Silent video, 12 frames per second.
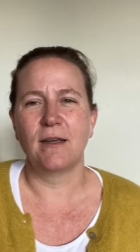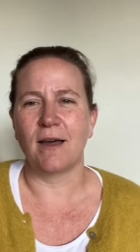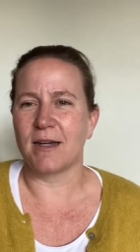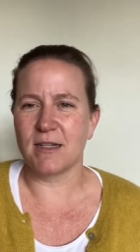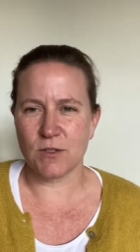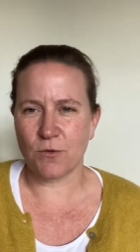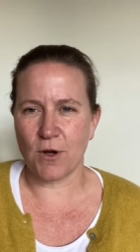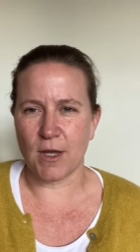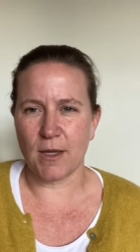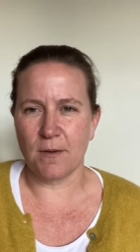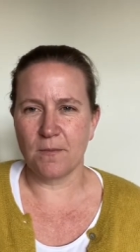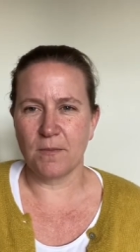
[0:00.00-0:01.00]
And it's
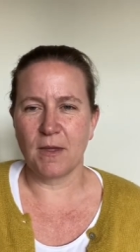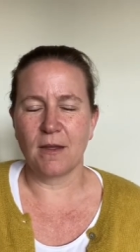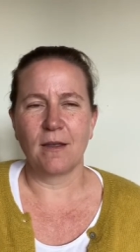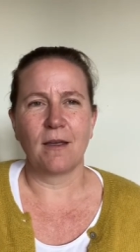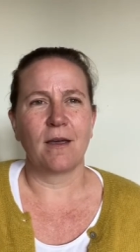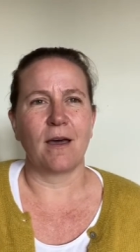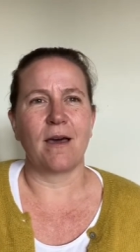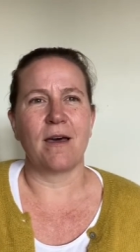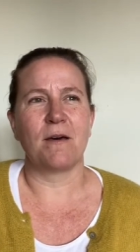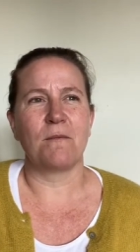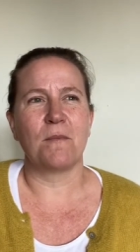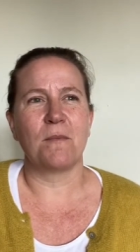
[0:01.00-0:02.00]
free.
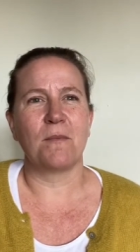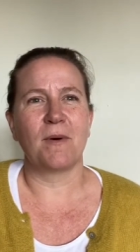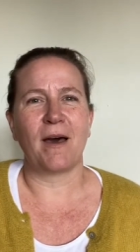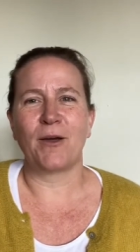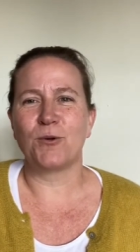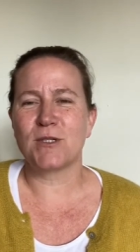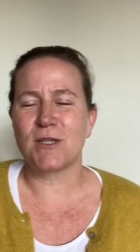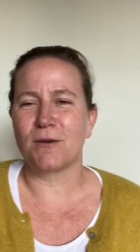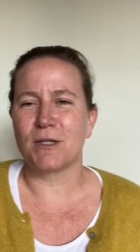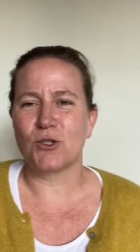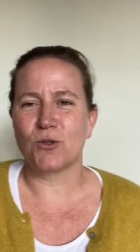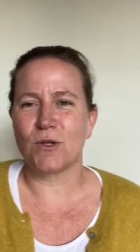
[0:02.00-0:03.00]
Um, I also
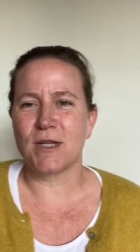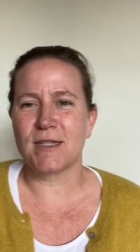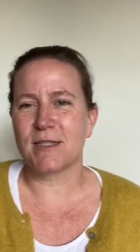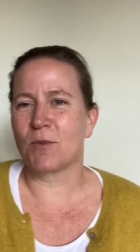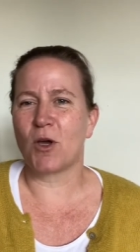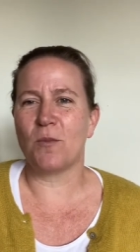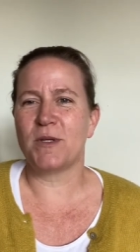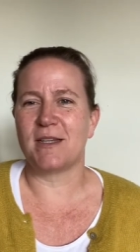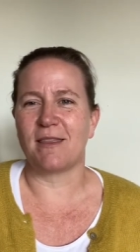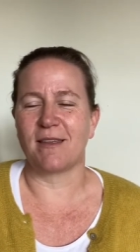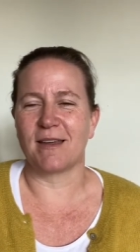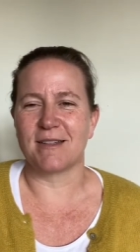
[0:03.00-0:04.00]
enjoy some comedy
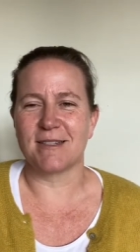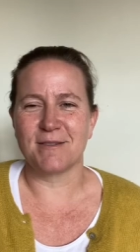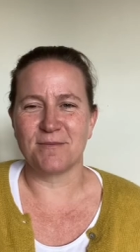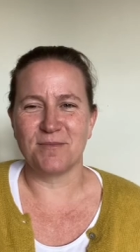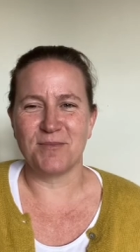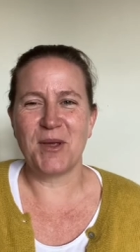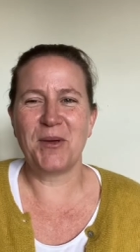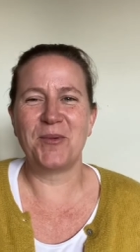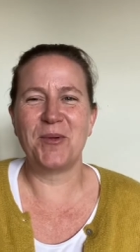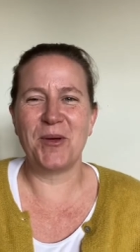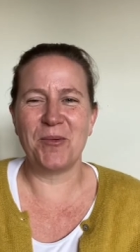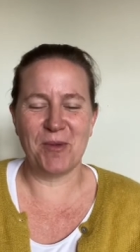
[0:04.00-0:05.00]
things and
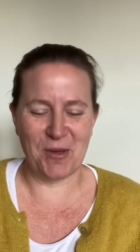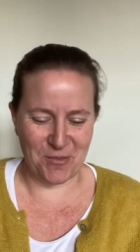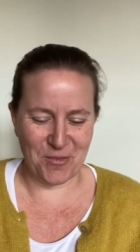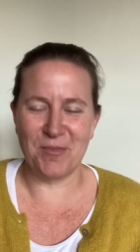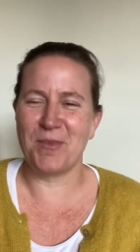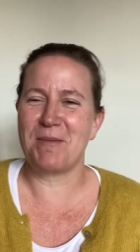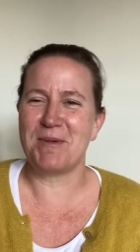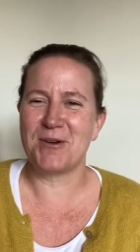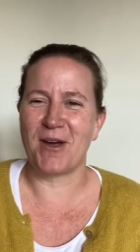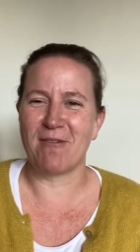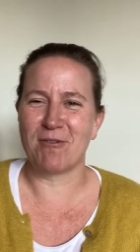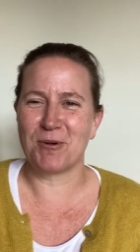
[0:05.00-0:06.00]
maybe
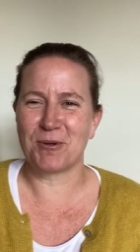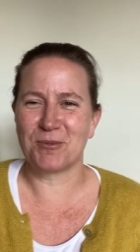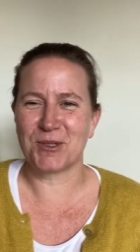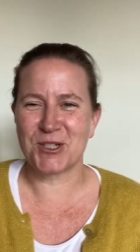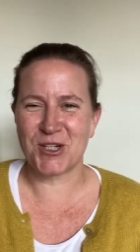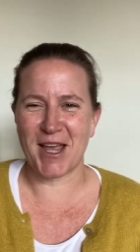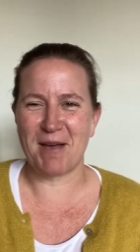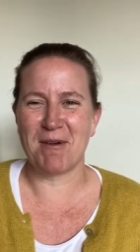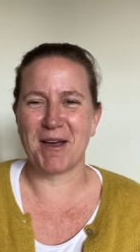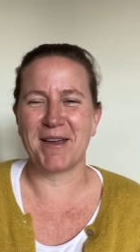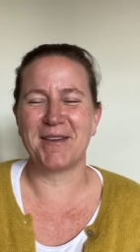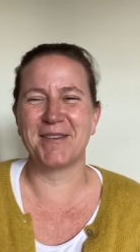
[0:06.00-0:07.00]
not everyone will share
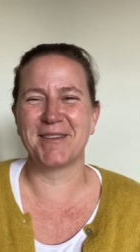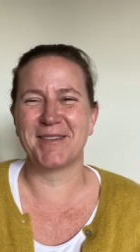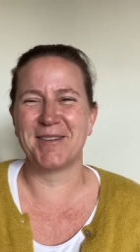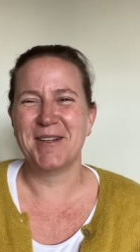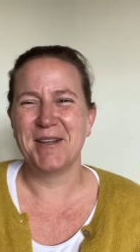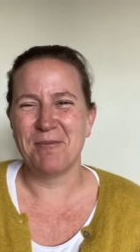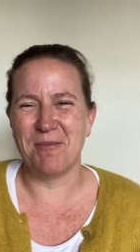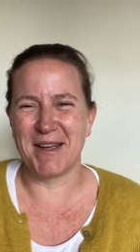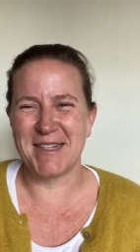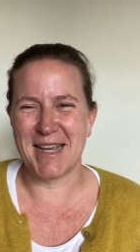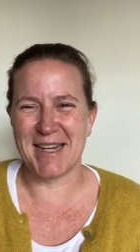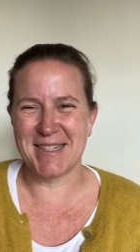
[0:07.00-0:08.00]
my my
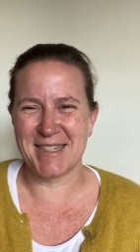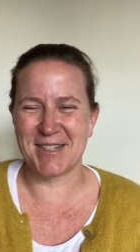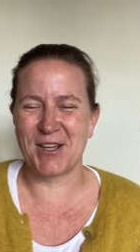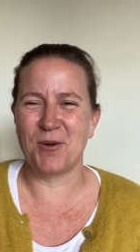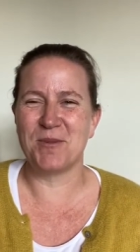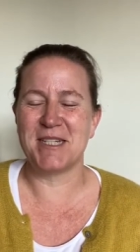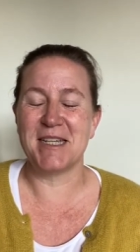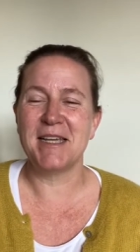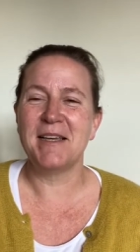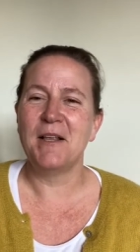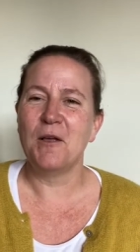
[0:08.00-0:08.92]
taste in comedy,